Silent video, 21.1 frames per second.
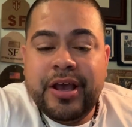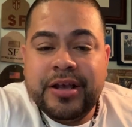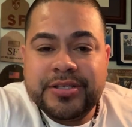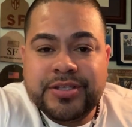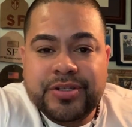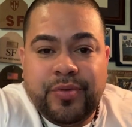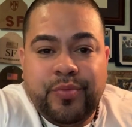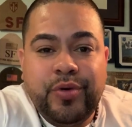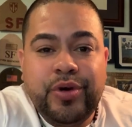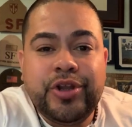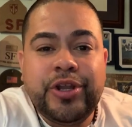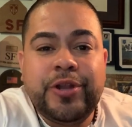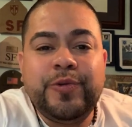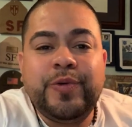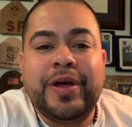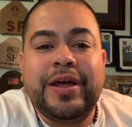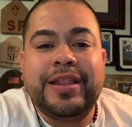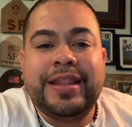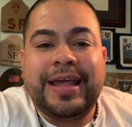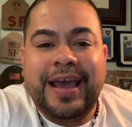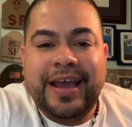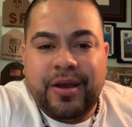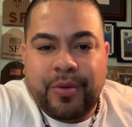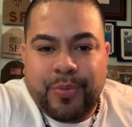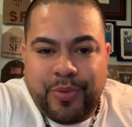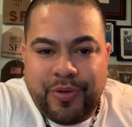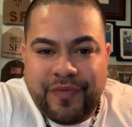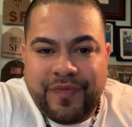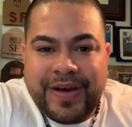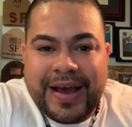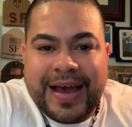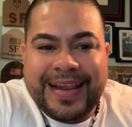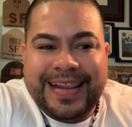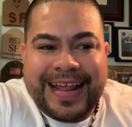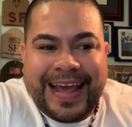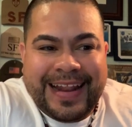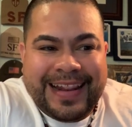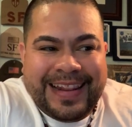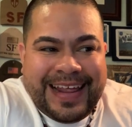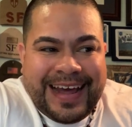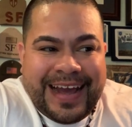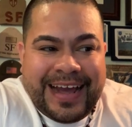someone that could provide
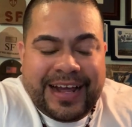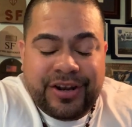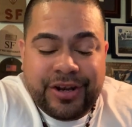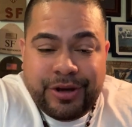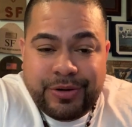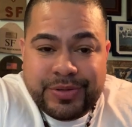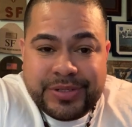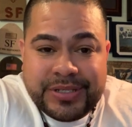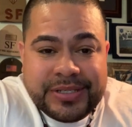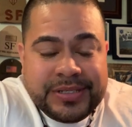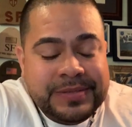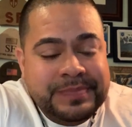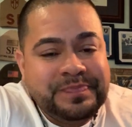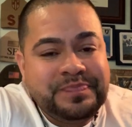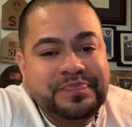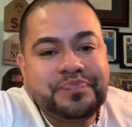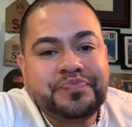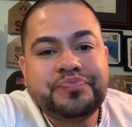that diagnosis.